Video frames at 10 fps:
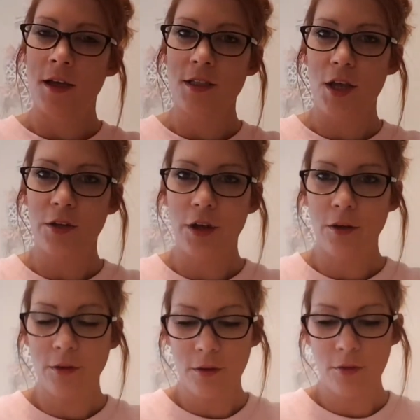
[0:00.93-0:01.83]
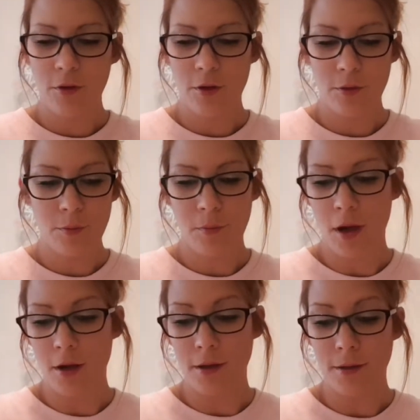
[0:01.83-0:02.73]
So going through
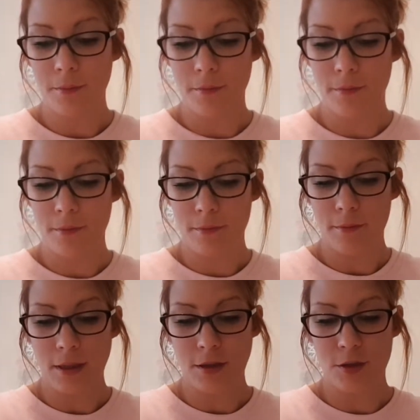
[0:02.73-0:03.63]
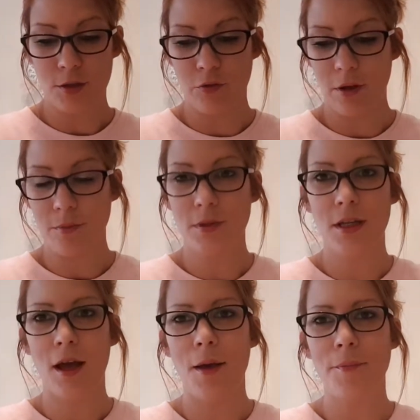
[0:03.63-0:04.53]
my manuscript,
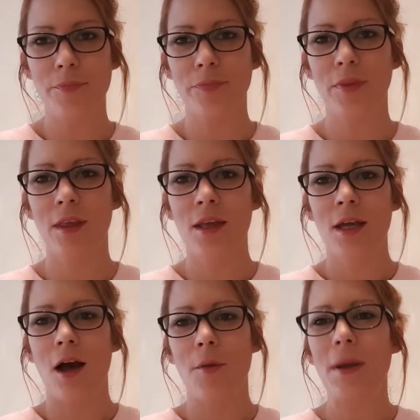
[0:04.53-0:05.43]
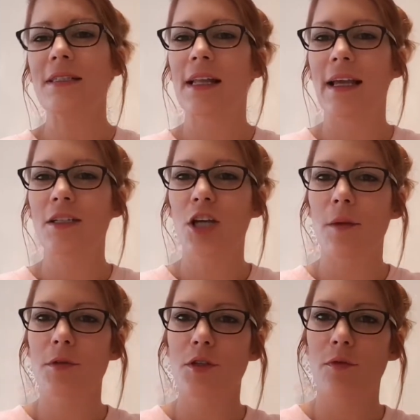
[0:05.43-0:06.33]
I basically get
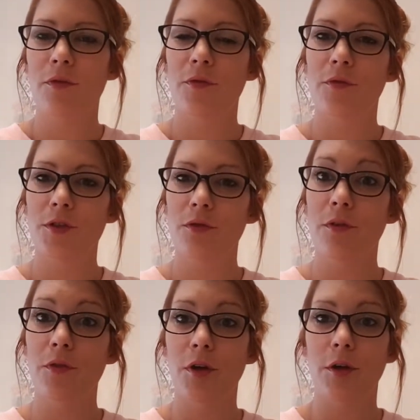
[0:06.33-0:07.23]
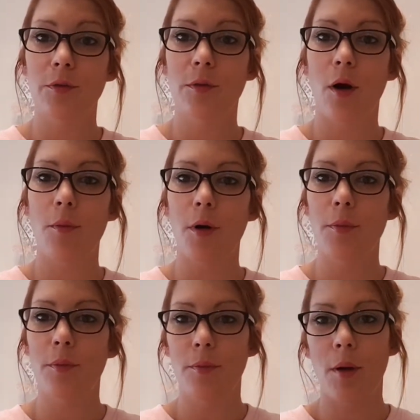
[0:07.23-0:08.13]
chapters to review on
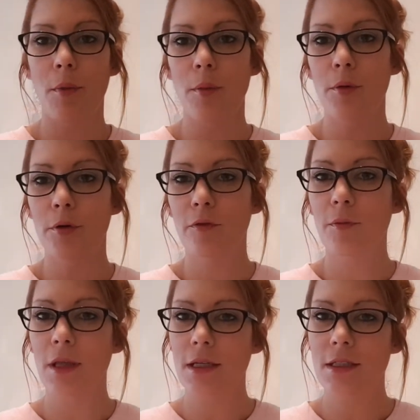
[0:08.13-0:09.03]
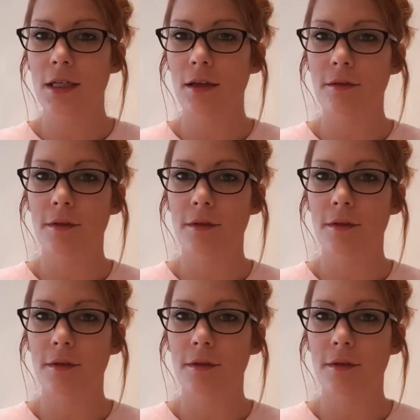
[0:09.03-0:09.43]
my book from the editor